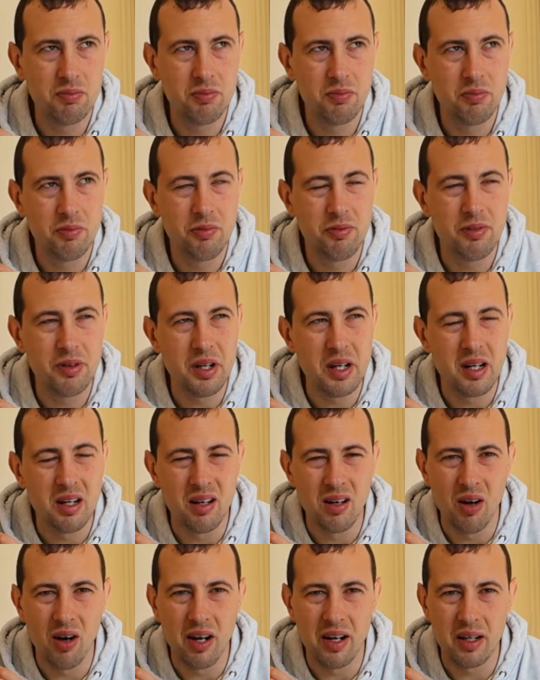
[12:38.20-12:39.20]
feel
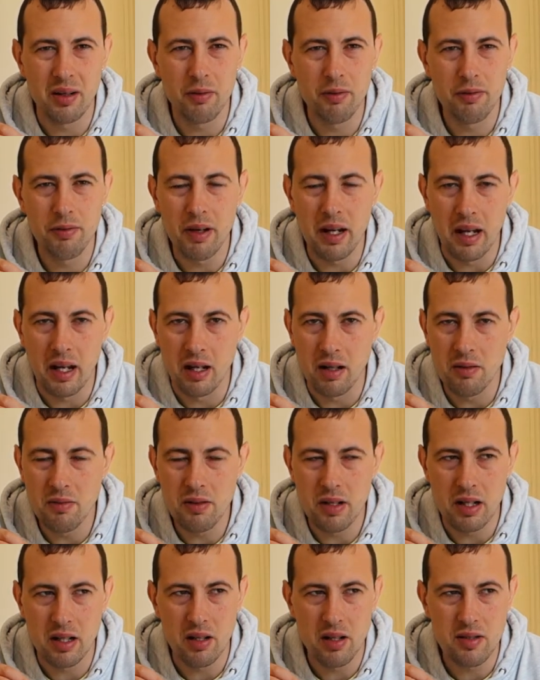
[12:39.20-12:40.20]
like thin.
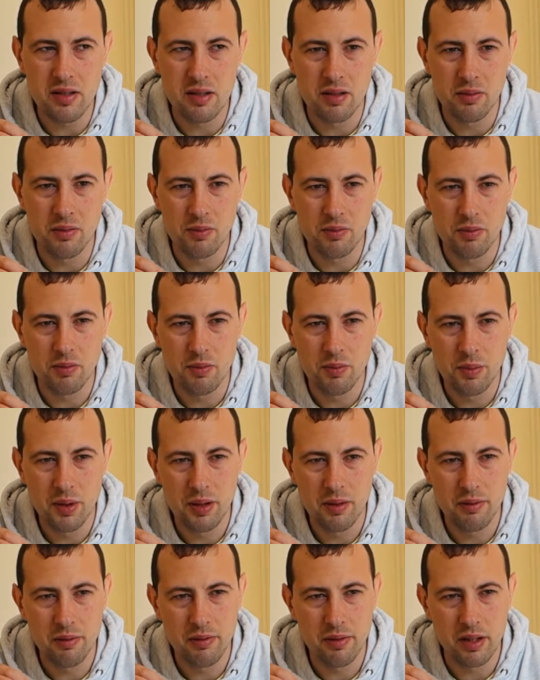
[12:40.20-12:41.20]
It doesn't
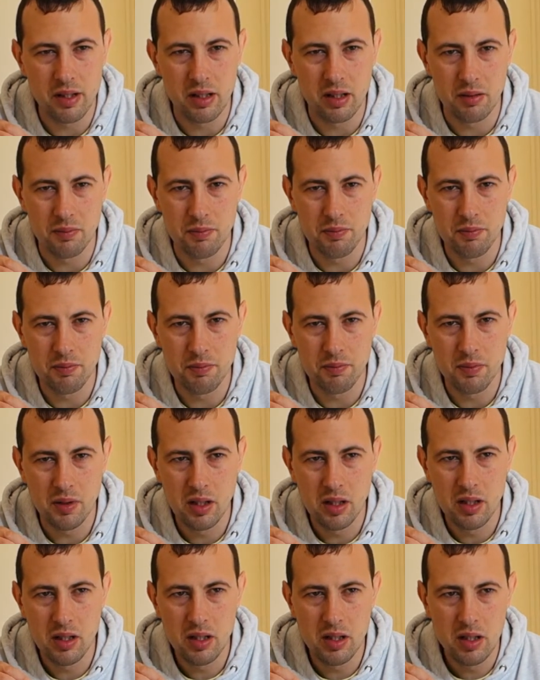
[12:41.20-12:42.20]
feel
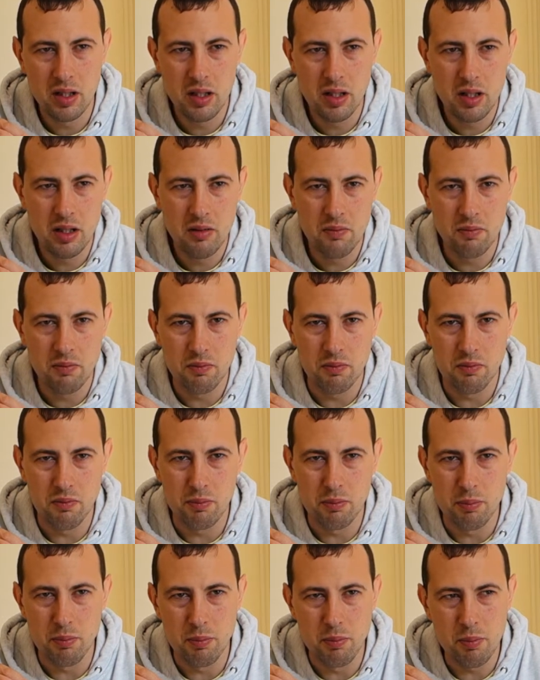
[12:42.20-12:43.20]

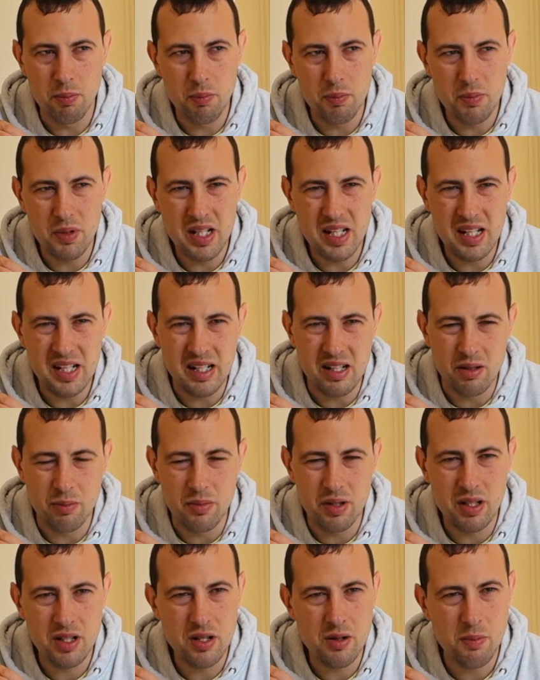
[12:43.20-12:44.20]

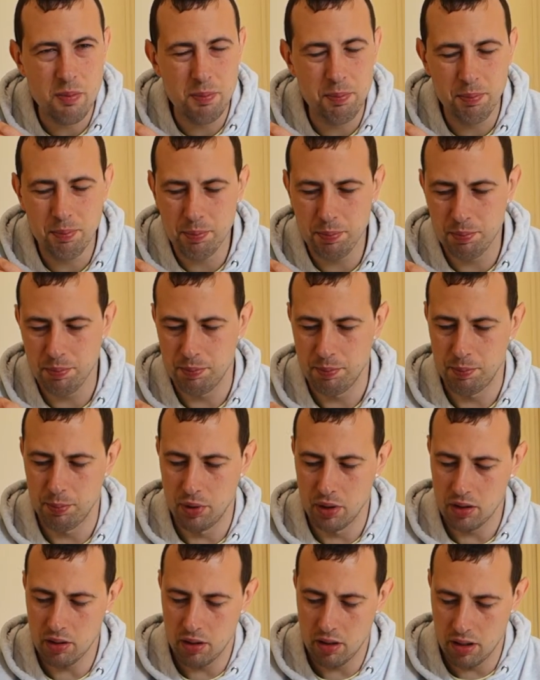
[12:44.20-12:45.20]
mediumish,
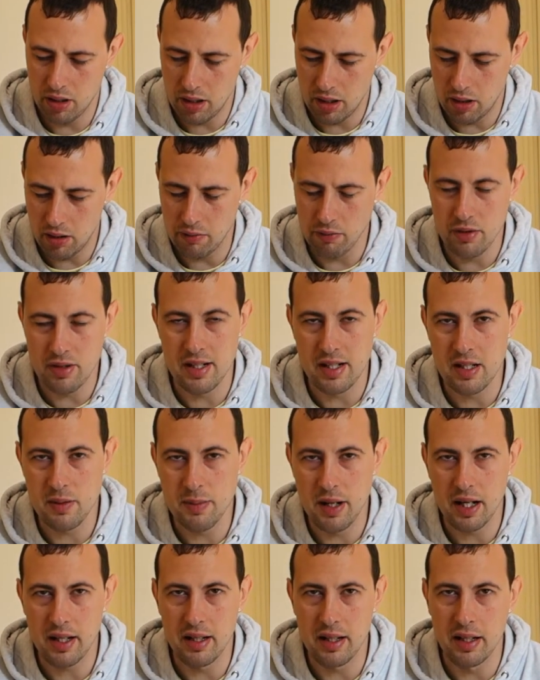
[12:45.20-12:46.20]
but I was
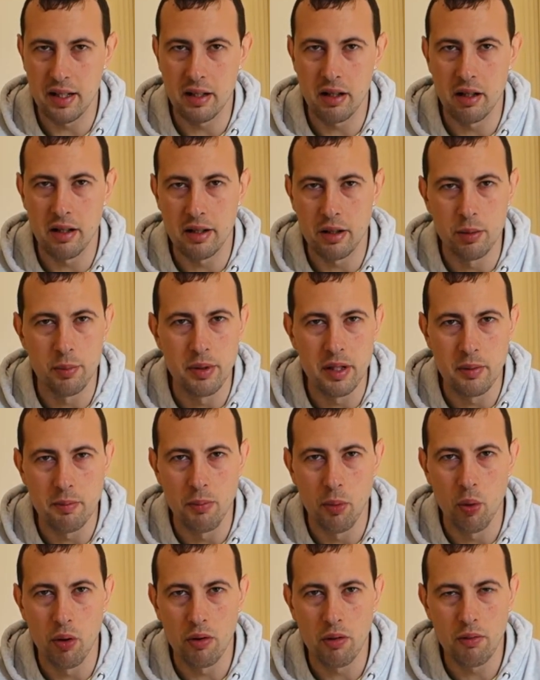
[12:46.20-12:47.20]
expecting it a little bit
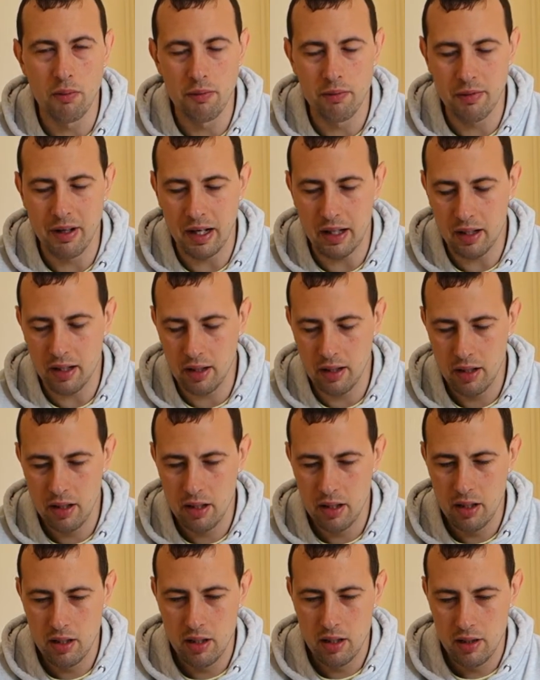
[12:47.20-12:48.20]
more thick.
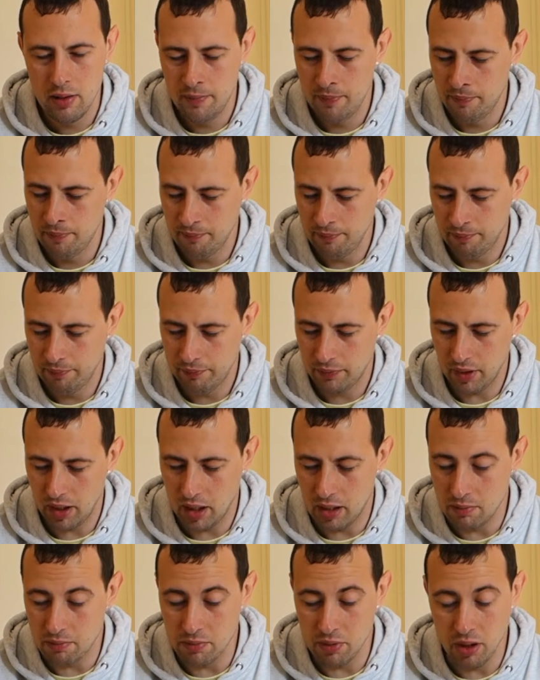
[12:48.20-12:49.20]

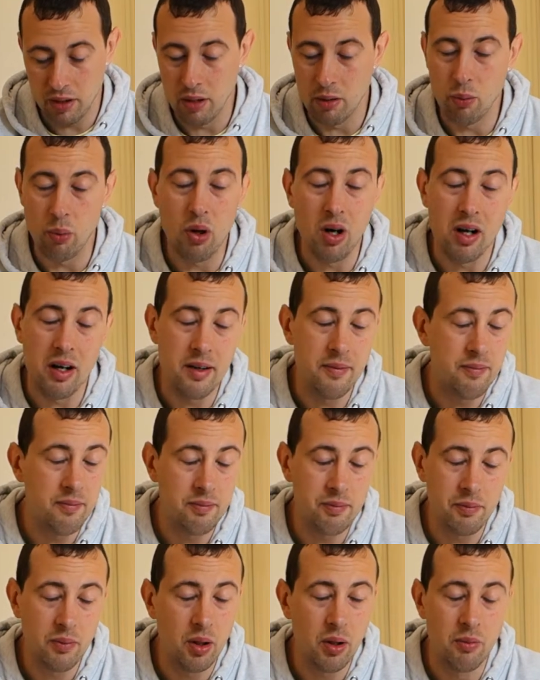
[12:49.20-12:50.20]
Don't know why.
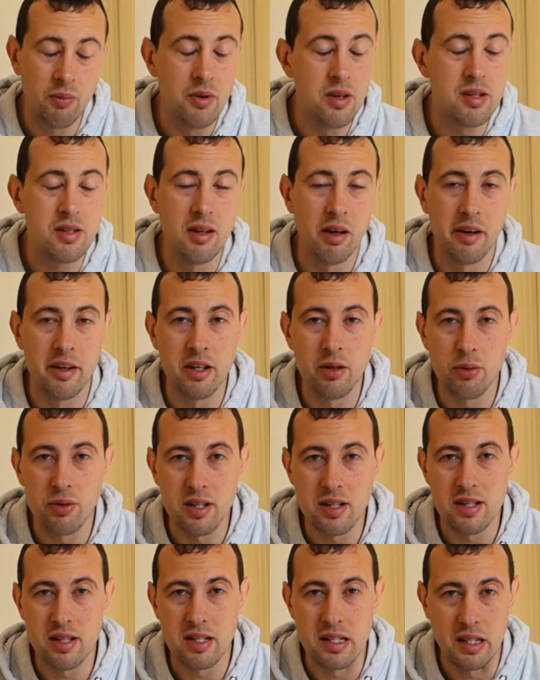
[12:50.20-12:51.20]
Obviously I knew
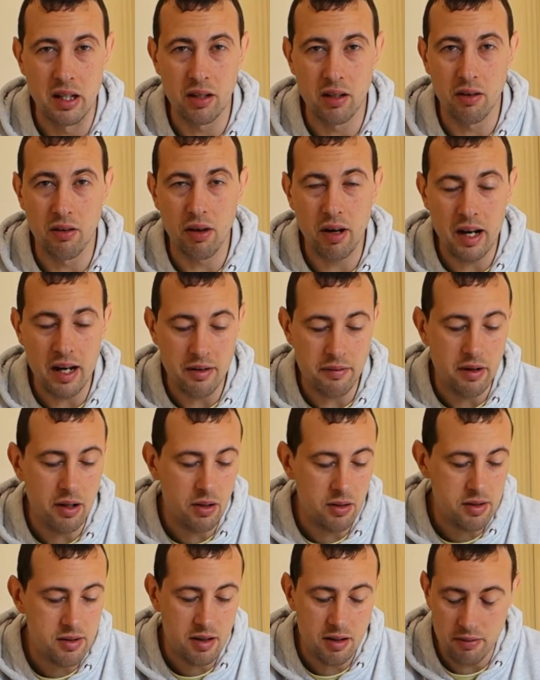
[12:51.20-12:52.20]
this is not a gravy
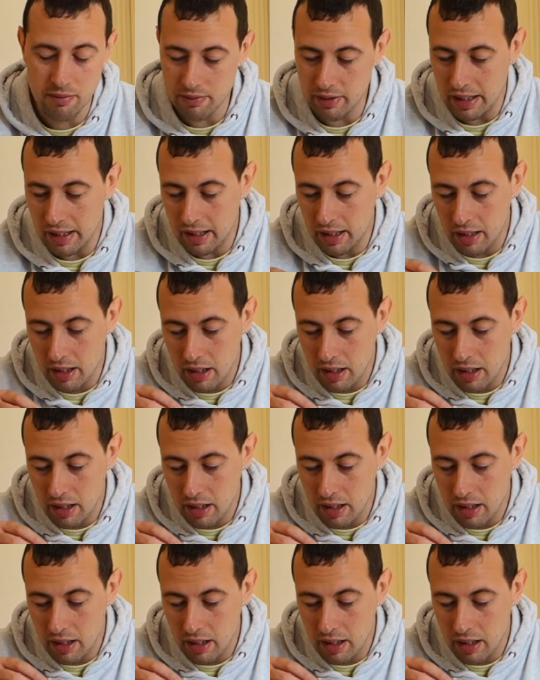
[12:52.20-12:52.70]
or something.